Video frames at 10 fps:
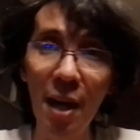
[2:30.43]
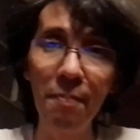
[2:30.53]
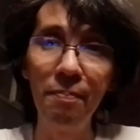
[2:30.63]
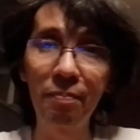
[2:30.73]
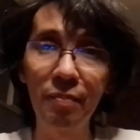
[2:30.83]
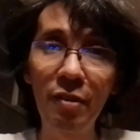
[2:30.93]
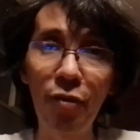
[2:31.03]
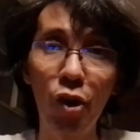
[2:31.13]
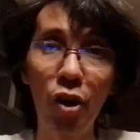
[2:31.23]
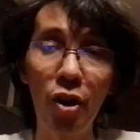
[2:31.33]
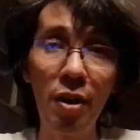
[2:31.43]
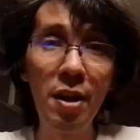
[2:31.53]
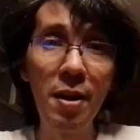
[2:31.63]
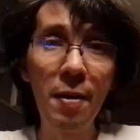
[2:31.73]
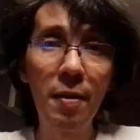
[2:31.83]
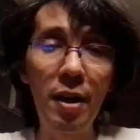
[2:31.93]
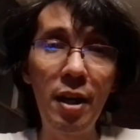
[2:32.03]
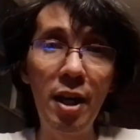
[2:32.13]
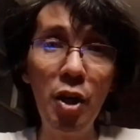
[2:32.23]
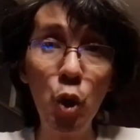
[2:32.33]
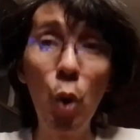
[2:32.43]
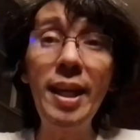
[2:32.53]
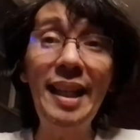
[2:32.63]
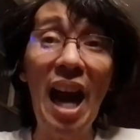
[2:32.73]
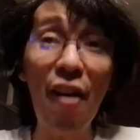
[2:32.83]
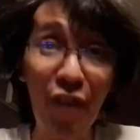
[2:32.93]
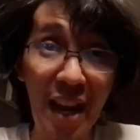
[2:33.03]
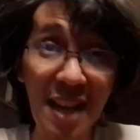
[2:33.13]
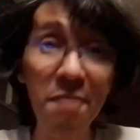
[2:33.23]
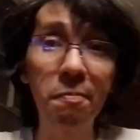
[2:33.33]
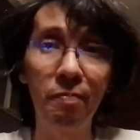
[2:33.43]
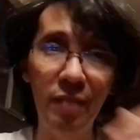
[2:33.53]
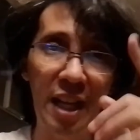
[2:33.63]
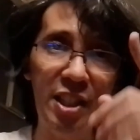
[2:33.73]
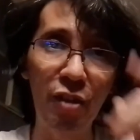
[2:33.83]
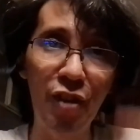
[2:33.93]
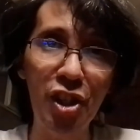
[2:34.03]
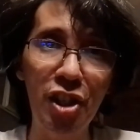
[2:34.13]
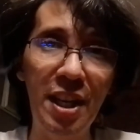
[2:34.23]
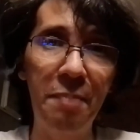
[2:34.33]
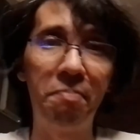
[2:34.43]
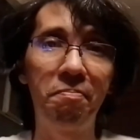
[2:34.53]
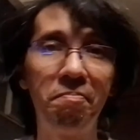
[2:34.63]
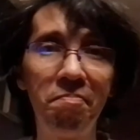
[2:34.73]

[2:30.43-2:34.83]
yup, for Uh, Nue Cafe, that's the official name.